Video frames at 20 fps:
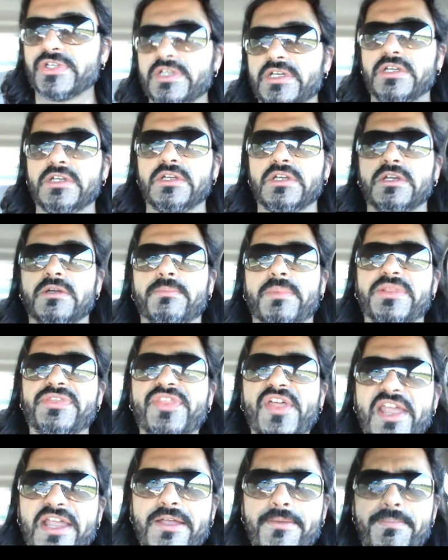
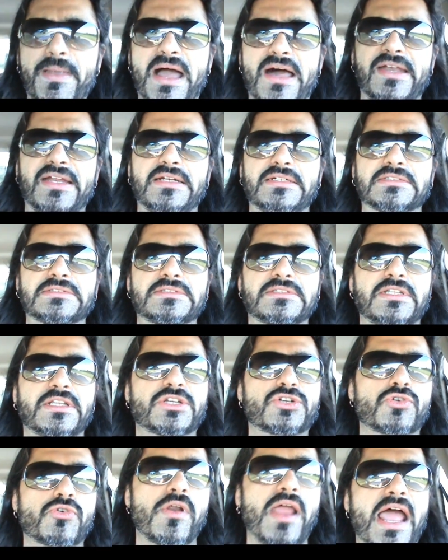But think about it.
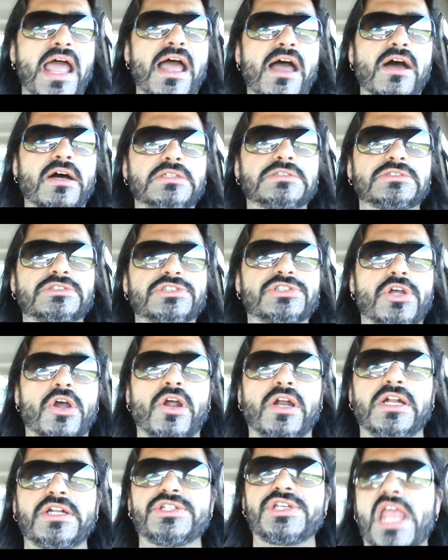The crowd
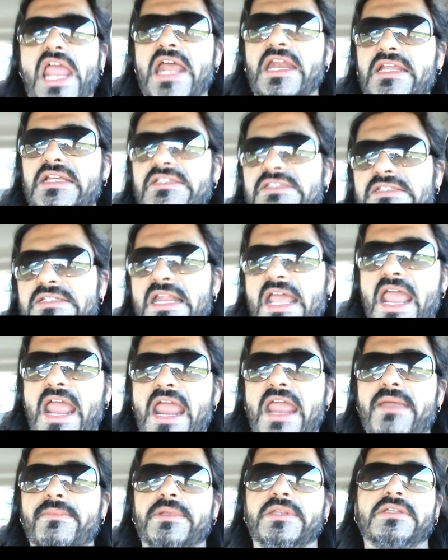started chanting his
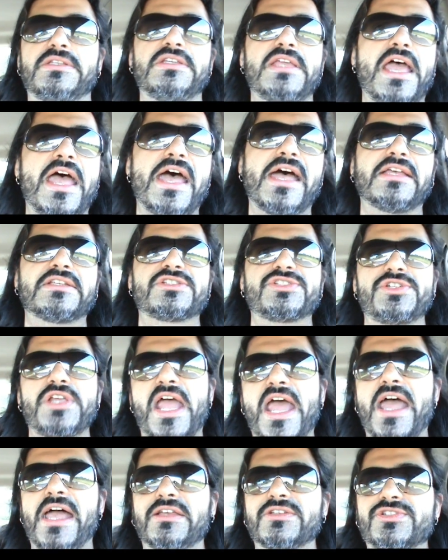name, and yes,
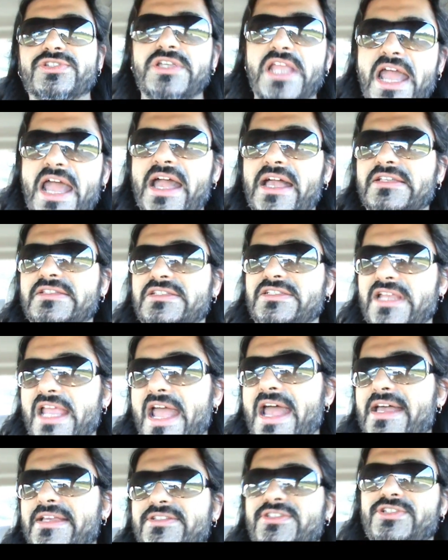yes, yes,
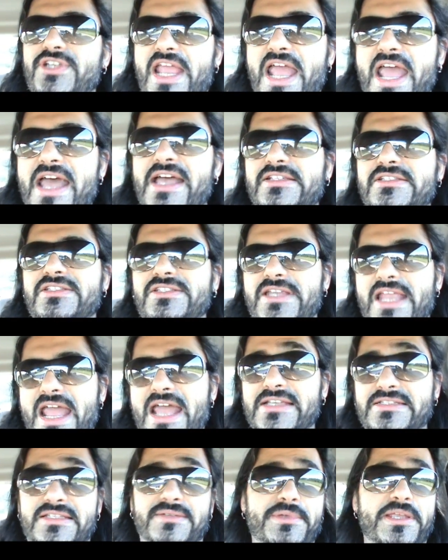yes, yes,
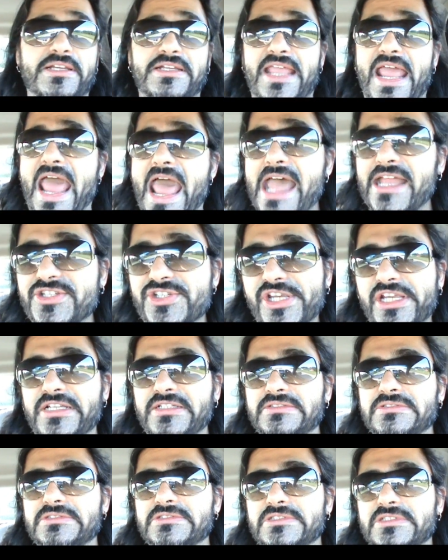yes. I mean,
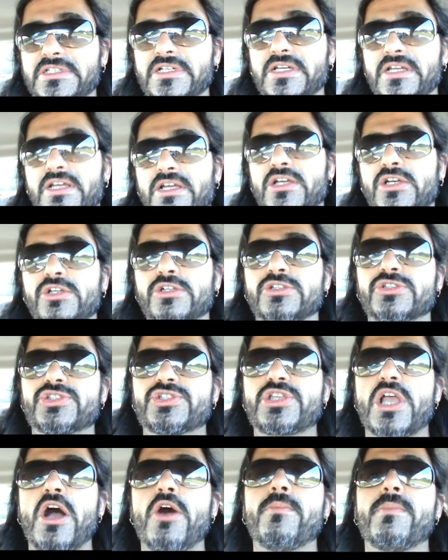catchy.
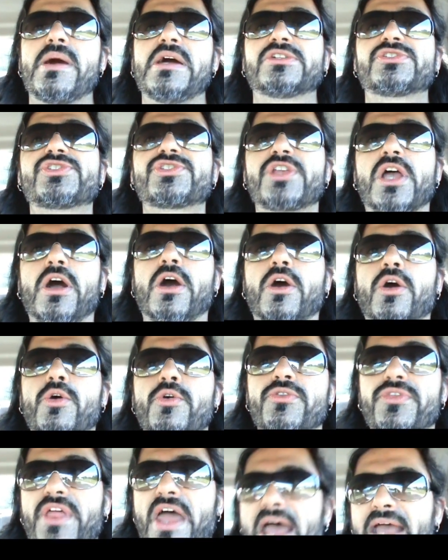So much
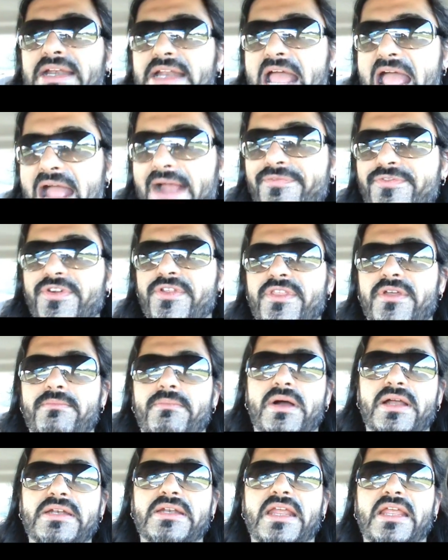so that after the
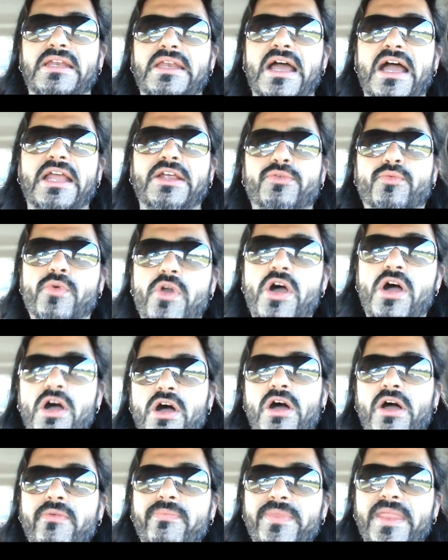Monday Night
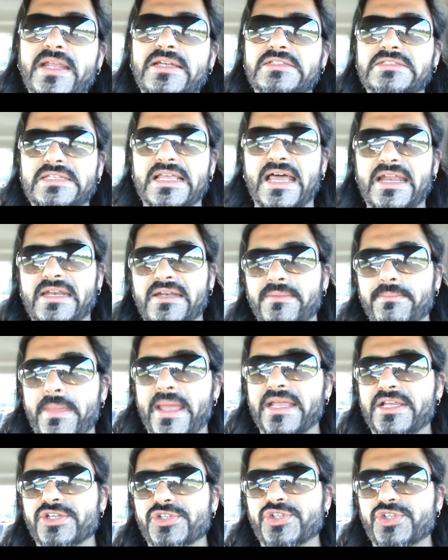Raw, they decided to
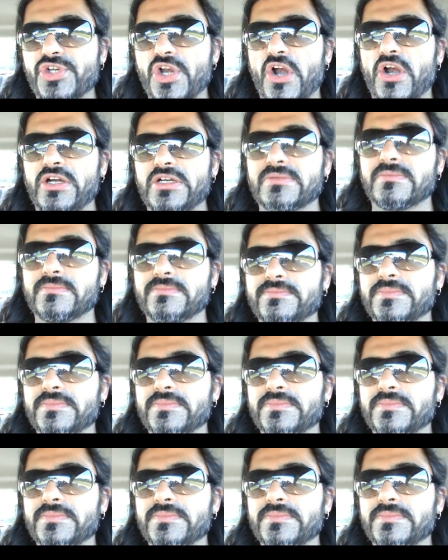make a shirt.